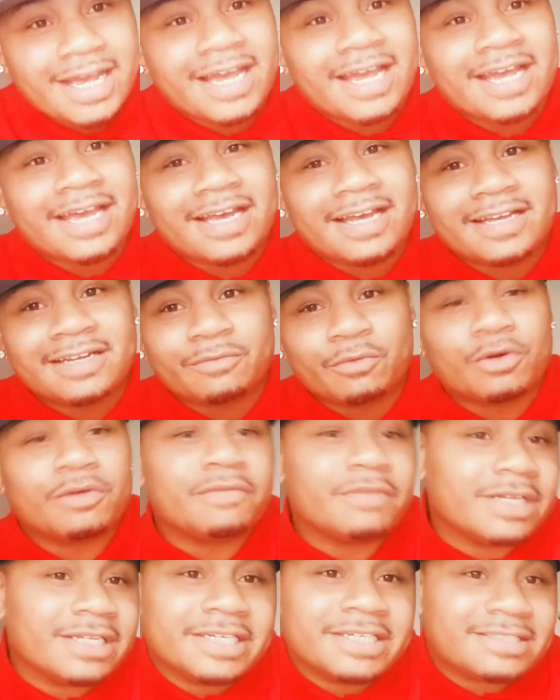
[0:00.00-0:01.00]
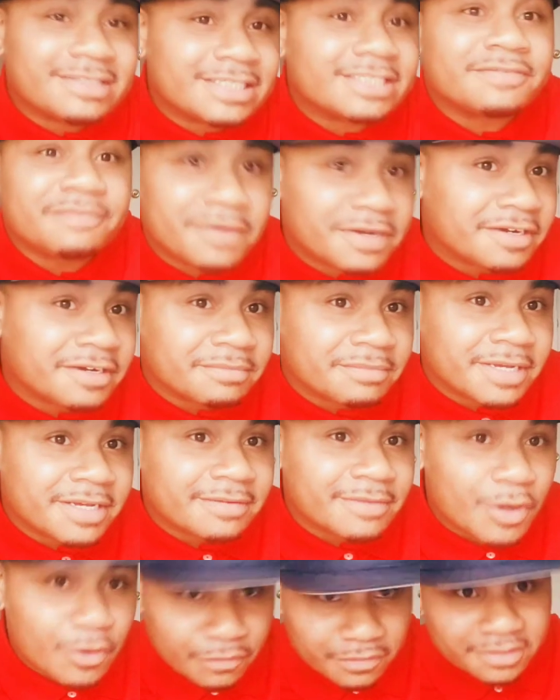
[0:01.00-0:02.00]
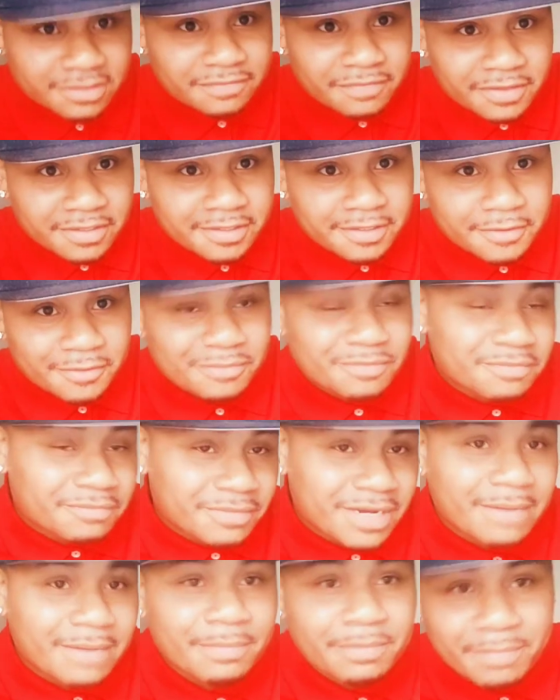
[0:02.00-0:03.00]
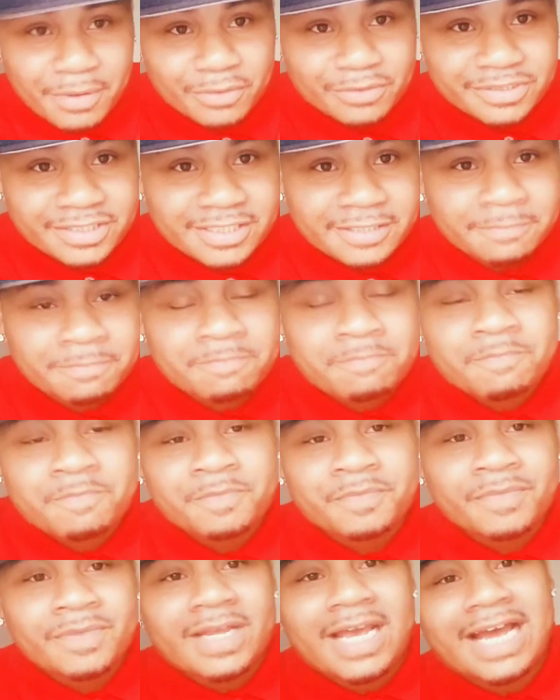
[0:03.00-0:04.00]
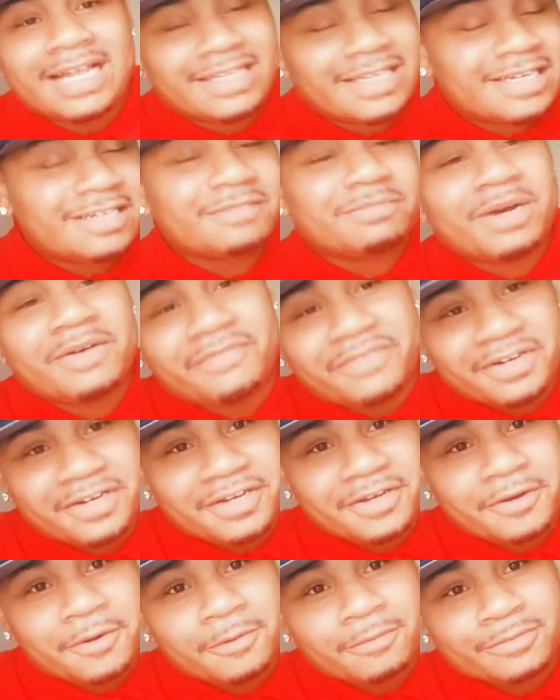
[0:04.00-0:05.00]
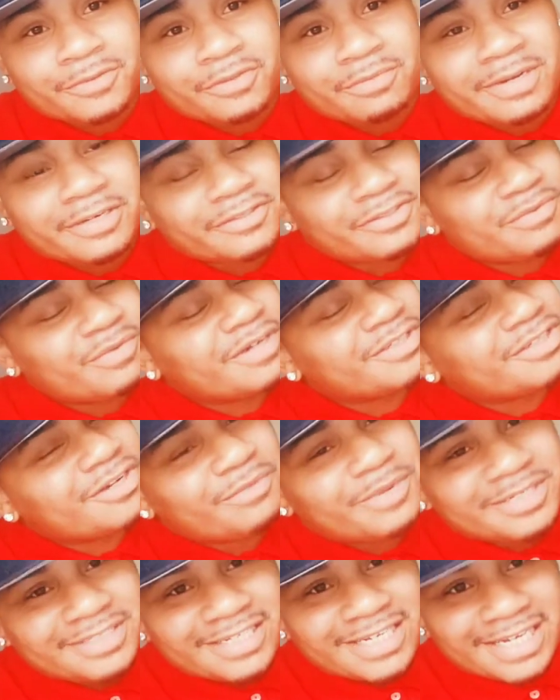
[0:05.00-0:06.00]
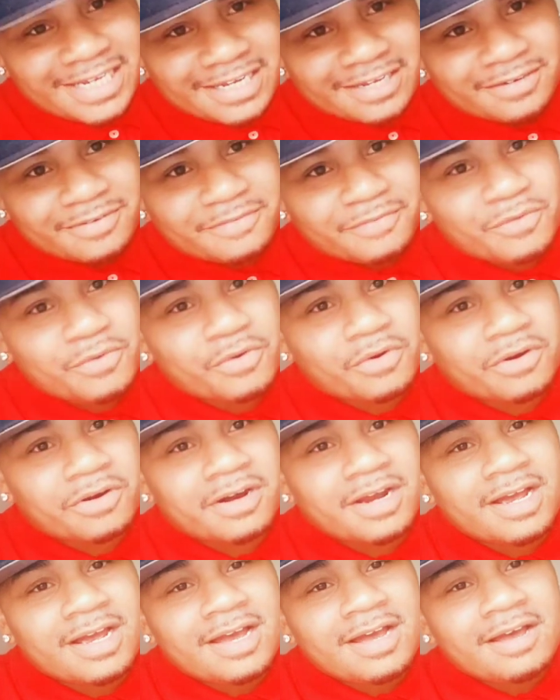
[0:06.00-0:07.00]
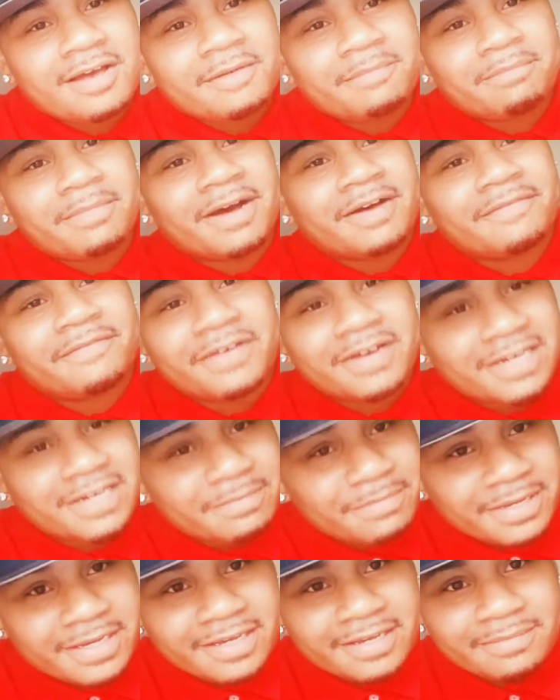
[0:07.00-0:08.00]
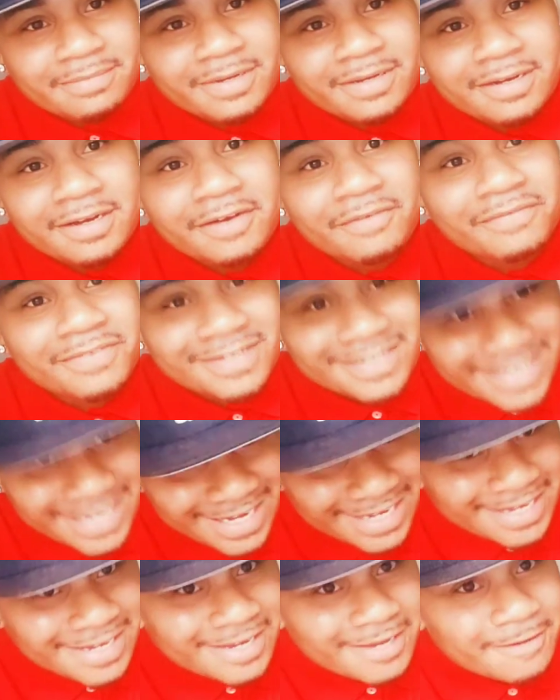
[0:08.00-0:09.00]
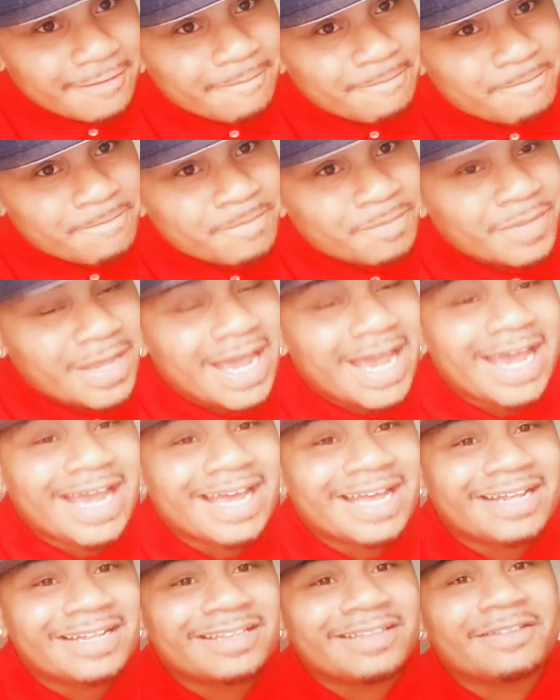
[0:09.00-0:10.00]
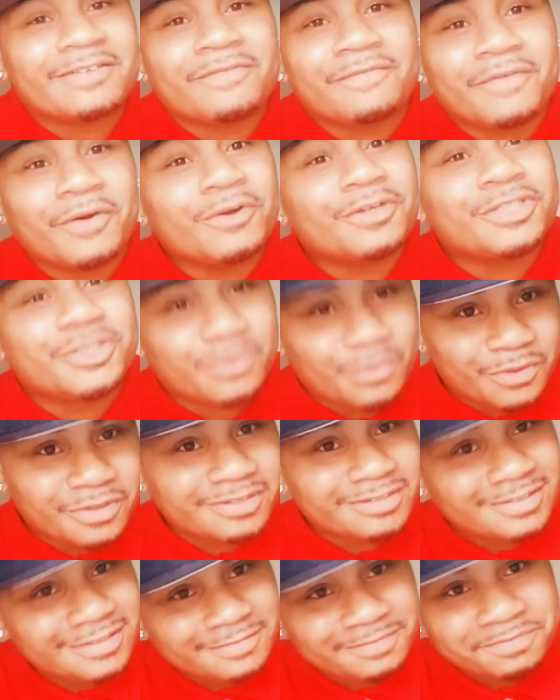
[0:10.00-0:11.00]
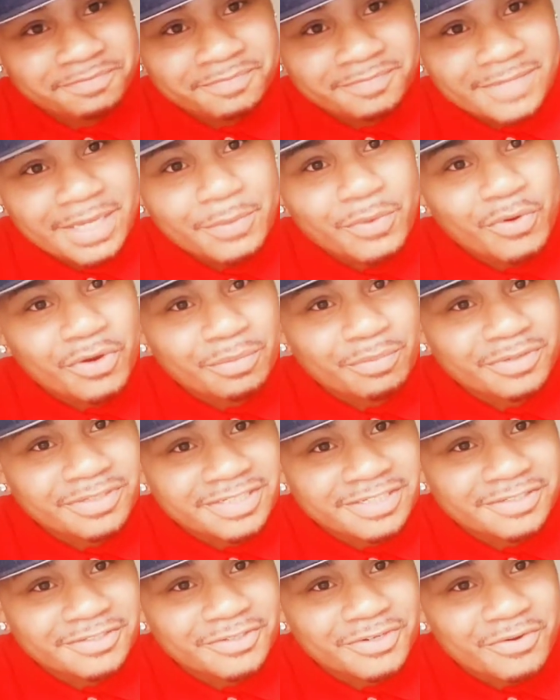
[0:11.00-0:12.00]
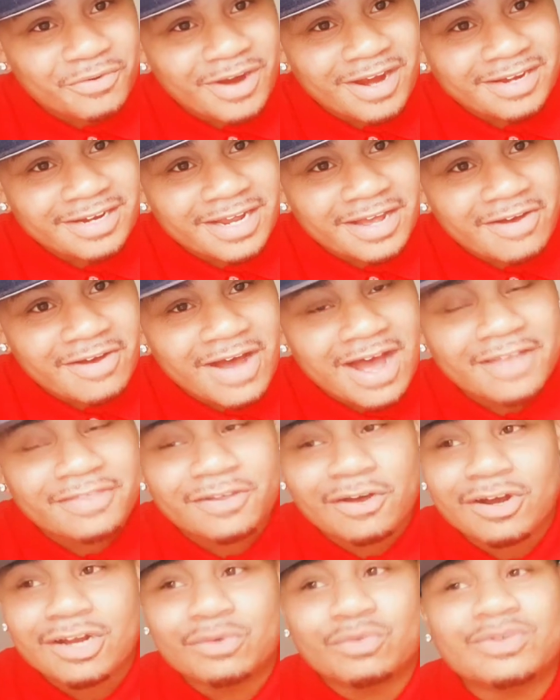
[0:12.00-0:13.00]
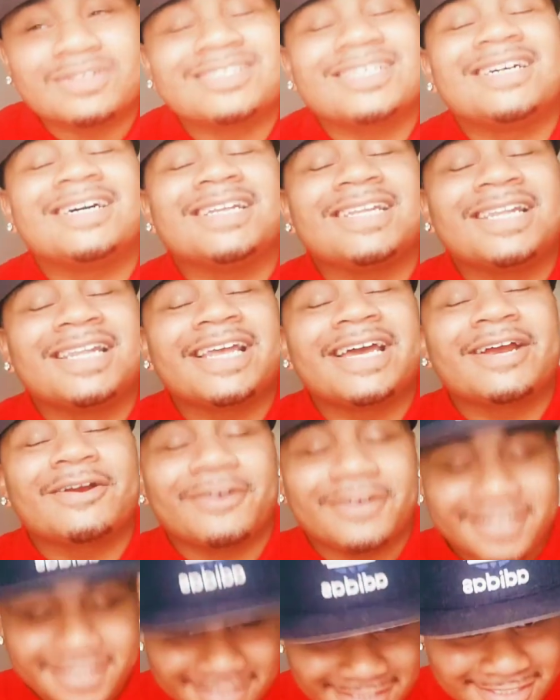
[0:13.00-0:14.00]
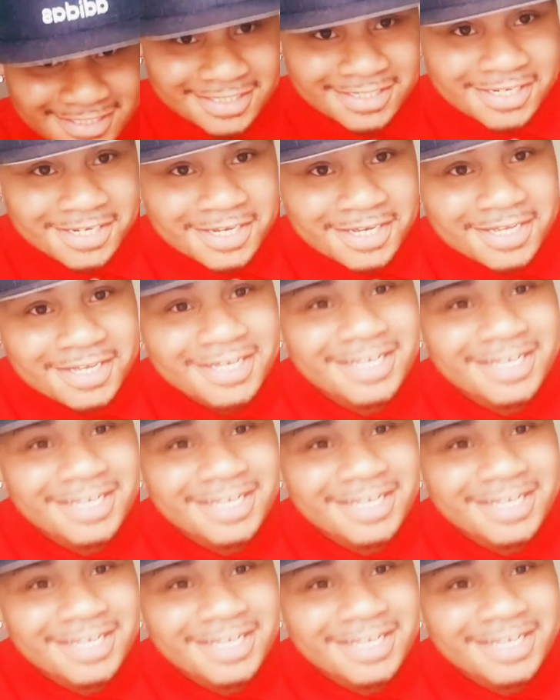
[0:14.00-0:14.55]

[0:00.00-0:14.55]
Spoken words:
And, well, at least it's funny to me. Hopefully it's funny to you. But I'm going to post it at the end of my video. So make sure you watch all the way to the end for my funny meme of the day. And the first one I'm going to present to you right now. I thought it was hilarious